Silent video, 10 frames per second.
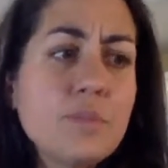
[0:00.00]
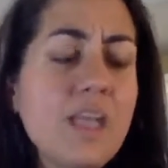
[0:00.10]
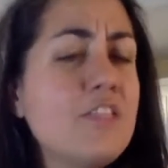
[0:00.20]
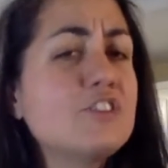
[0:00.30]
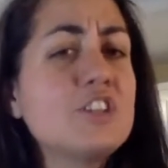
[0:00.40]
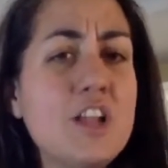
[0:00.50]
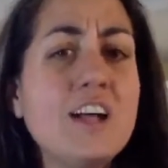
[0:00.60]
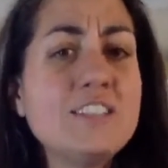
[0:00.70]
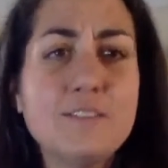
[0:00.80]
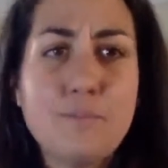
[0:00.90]
And there's
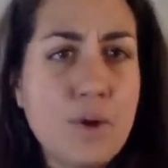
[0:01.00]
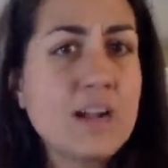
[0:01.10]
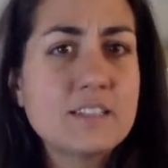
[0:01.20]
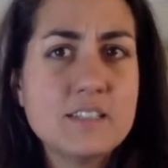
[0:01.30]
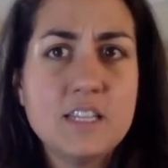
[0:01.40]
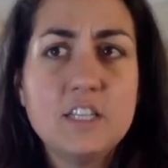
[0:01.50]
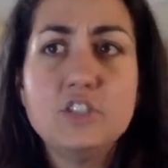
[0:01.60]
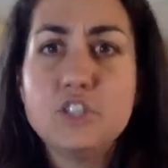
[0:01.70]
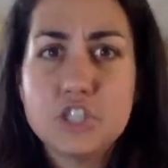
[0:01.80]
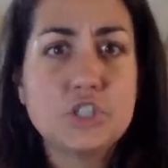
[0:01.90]
lots of practicing
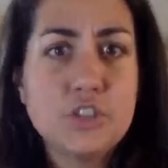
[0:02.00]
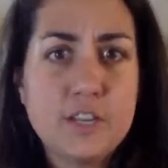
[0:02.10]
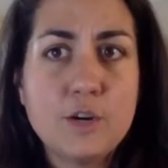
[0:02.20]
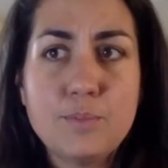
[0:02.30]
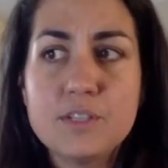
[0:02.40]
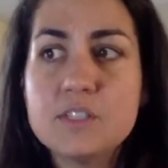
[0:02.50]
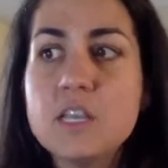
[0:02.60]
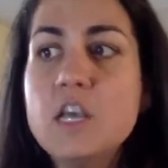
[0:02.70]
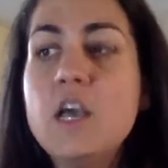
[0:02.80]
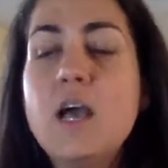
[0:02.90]
nutritional therapists.
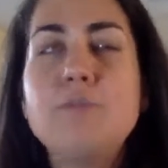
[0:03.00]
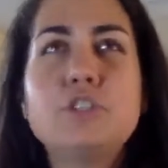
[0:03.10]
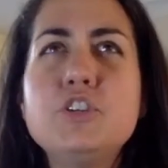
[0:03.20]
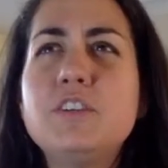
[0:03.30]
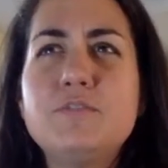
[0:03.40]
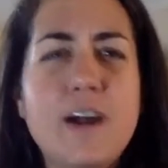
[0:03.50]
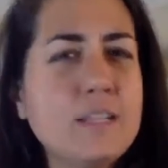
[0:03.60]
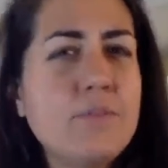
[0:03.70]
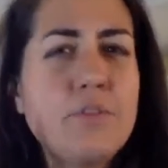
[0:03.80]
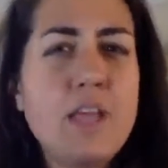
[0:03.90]
I'm sure you can find
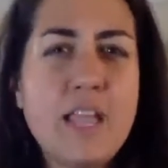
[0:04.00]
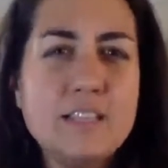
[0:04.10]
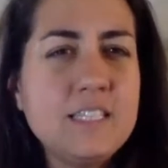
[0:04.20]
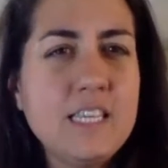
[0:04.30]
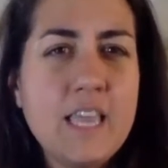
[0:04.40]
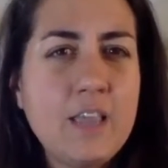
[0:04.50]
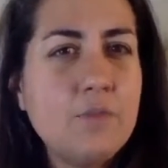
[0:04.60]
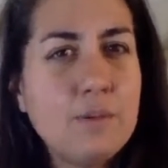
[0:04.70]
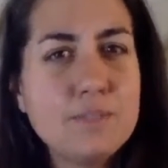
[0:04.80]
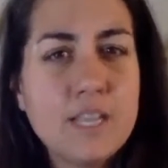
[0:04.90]
them through the NTA
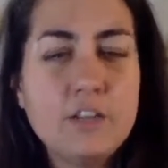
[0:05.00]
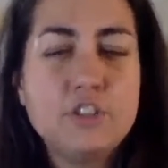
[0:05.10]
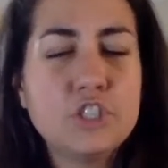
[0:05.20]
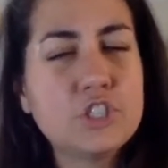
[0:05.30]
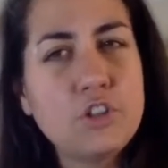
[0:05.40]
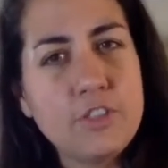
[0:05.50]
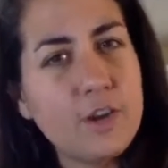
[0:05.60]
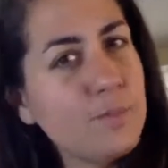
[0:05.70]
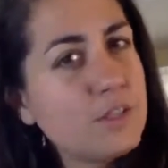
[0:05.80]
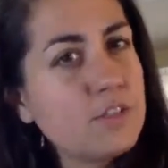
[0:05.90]
website, Nutritional
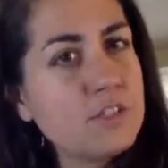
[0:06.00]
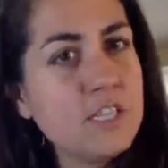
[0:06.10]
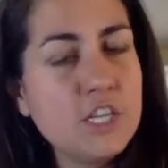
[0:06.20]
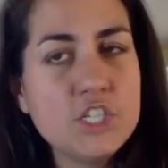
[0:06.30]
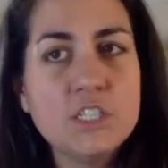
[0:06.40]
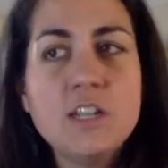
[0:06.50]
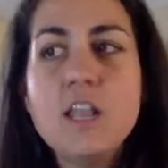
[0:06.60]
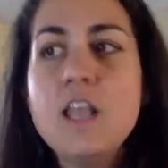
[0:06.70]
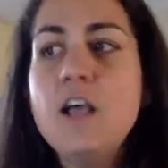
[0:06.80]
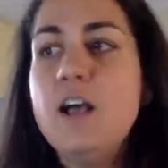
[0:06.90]
Therapy Association.
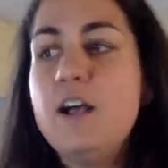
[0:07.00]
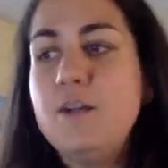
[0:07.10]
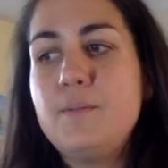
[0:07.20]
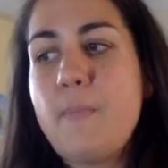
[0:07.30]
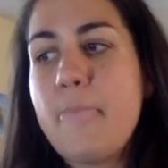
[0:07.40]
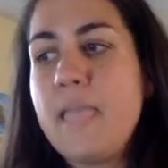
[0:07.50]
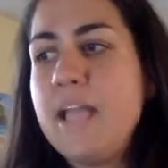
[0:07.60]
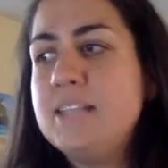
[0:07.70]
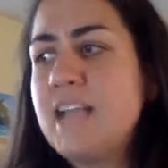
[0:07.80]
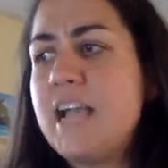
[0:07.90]

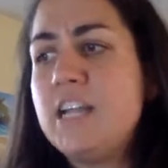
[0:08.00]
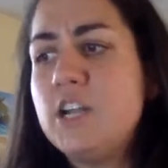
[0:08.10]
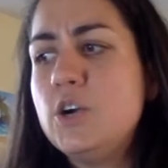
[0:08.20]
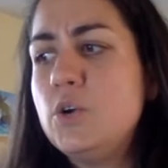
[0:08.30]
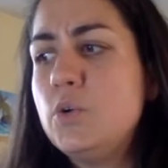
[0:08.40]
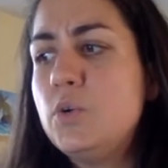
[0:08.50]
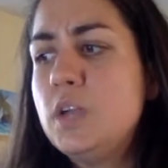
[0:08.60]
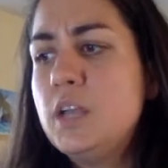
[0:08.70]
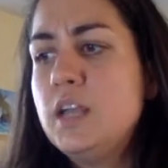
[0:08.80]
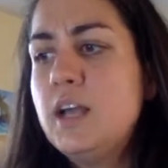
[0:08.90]
And I know
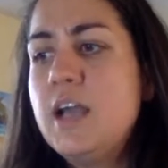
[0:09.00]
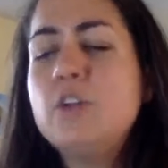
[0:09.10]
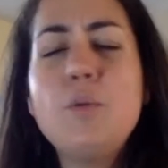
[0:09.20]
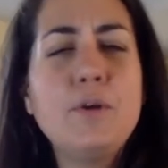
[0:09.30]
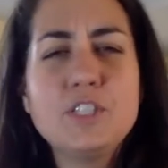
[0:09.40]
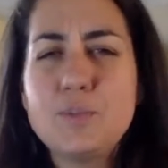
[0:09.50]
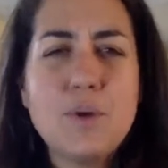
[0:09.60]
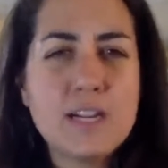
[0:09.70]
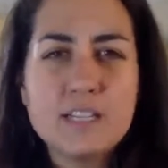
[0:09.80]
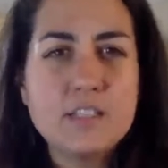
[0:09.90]
a bunch that
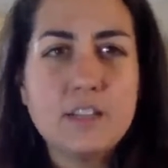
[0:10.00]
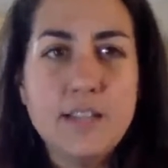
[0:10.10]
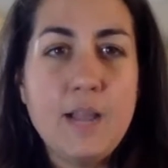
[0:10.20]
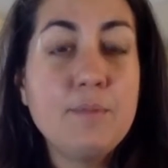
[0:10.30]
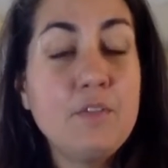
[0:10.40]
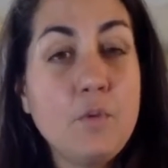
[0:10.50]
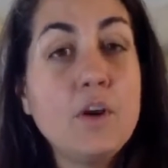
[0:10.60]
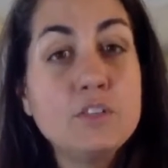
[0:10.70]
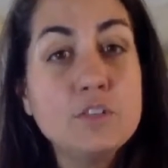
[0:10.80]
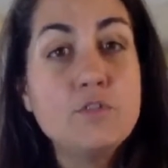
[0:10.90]
practice online, but if you
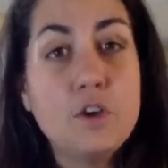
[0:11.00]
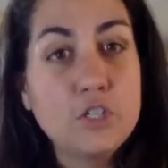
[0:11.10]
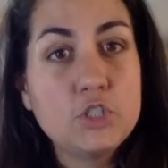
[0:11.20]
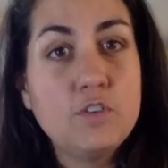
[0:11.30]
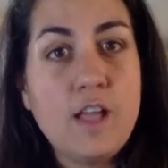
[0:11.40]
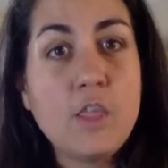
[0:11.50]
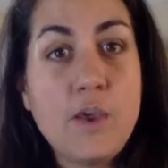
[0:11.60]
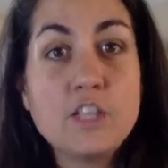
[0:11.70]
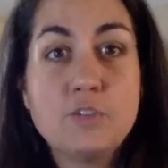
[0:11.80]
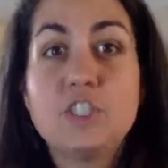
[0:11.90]
want to do the functional
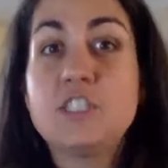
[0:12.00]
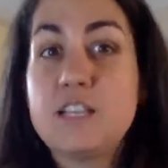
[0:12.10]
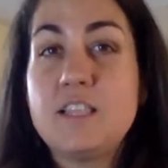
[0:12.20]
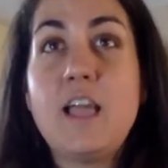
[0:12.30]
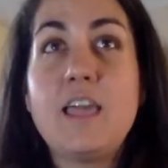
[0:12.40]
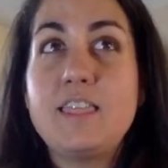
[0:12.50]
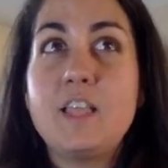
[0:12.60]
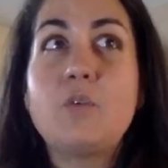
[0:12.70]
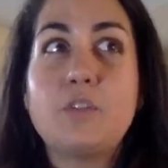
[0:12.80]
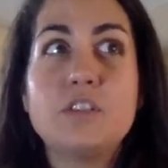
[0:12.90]
evaluation, which is I
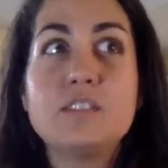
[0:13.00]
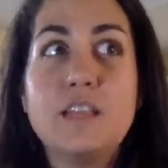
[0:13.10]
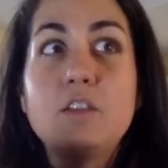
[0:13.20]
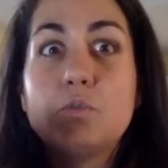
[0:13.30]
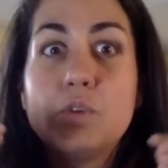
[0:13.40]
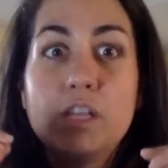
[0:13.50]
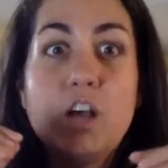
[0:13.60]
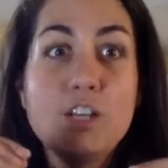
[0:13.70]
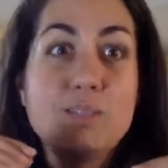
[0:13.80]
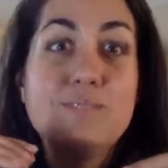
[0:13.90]
think where this like really
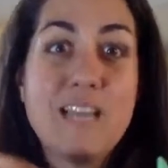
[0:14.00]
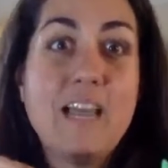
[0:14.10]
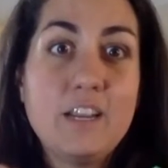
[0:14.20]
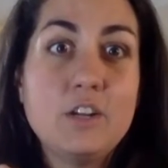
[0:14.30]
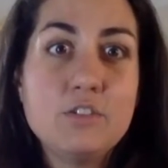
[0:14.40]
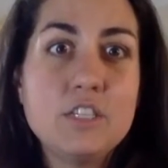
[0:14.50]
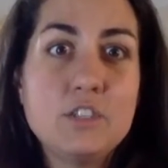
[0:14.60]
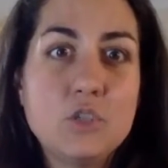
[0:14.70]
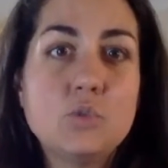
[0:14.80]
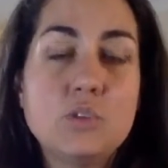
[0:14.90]
awesome
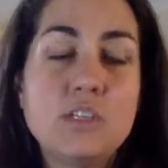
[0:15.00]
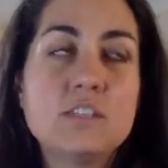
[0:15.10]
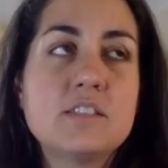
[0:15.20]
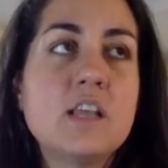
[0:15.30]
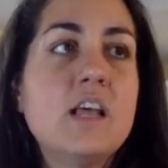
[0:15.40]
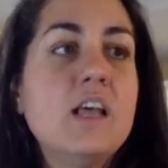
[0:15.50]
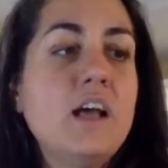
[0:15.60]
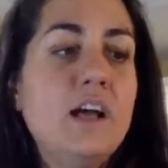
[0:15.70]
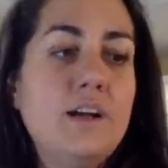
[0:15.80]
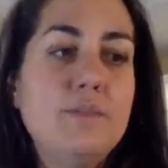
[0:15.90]
diagnosing tool is,
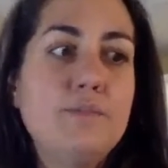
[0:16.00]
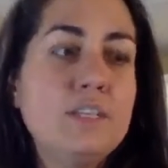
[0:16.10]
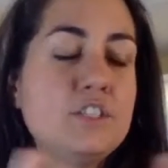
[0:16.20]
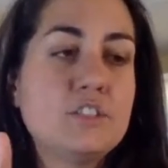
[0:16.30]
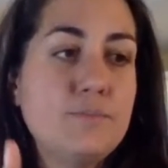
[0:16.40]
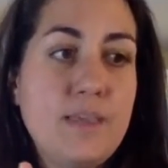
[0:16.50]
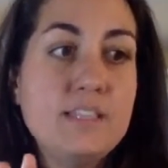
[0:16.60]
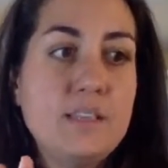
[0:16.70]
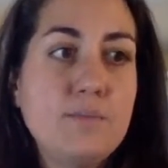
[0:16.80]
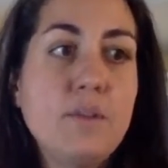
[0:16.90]
it's just
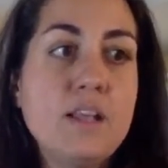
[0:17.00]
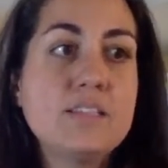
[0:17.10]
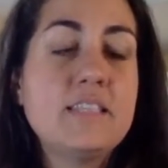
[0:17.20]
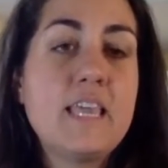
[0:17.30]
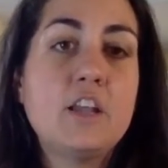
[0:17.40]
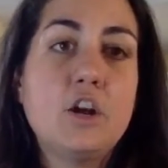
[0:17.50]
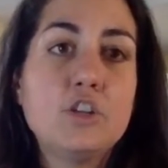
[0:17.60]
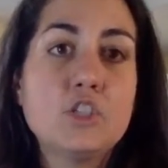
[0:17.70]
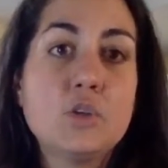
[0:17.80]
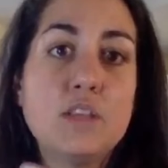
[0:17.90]
amazing. Plus they can
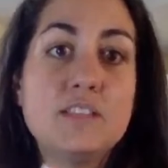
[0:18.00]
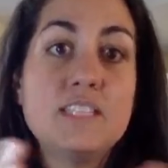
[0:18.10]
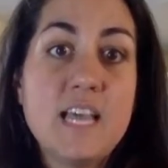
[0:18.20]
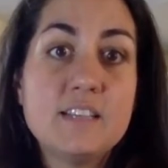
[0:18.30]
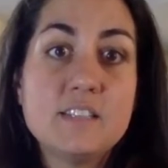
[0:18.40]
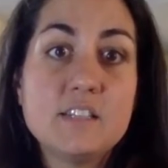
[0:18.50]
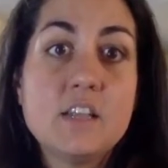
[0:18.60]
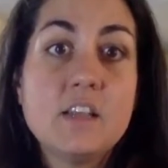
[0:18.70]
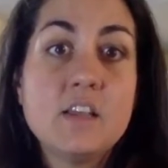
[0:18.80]
also then test